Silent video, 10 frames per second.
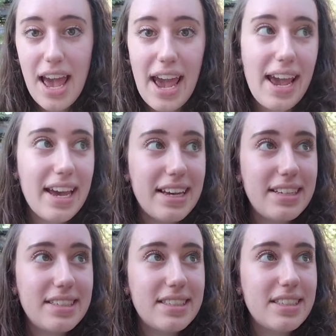
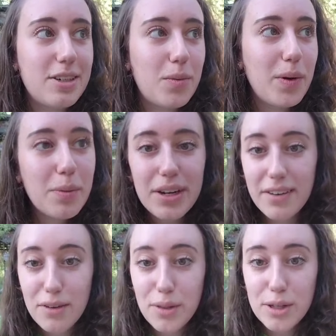And we will give
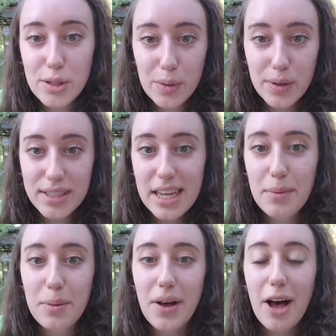you the tools, and we
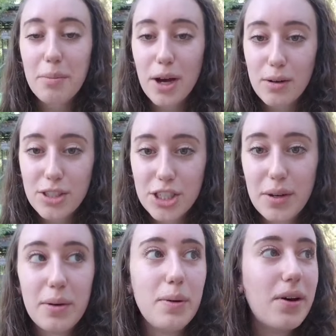will help coach you,
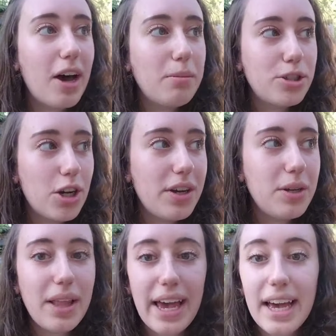and we will help show you,
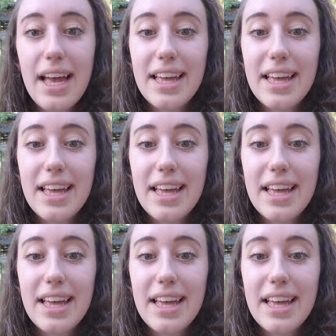like,